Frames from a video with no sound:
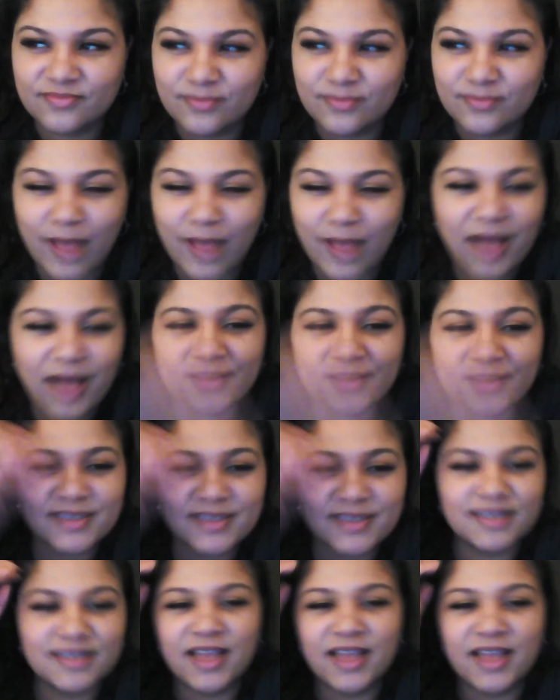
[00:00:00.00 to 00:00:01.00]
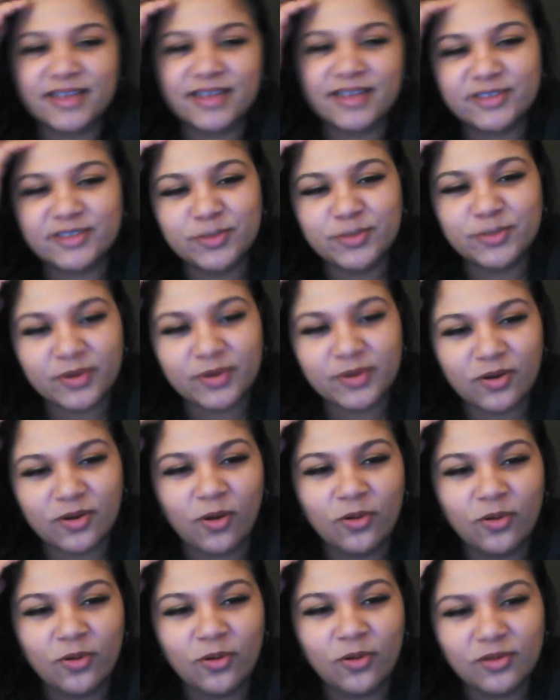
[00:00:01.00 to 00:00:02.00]
My house isn't like super
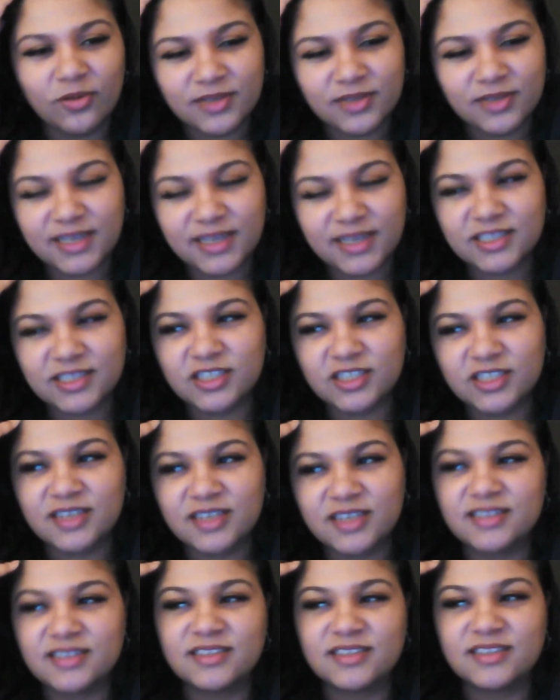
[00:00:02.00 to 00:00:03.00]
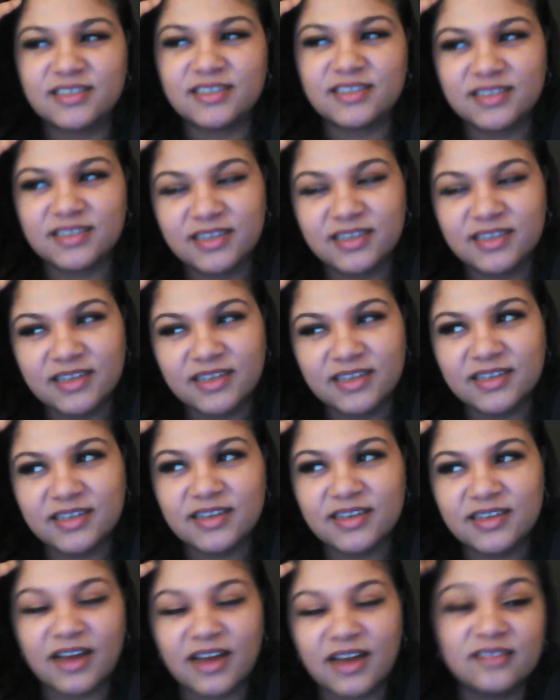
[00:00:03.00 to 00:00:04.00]
cold. It's just,
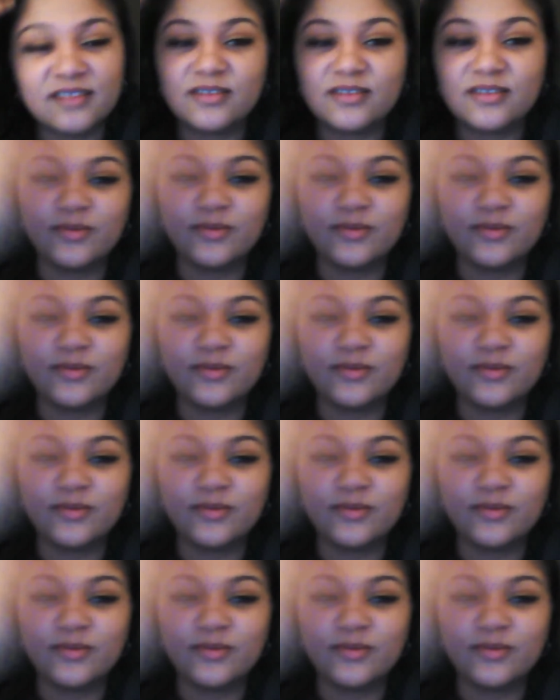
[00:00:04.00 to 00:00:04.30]
I don't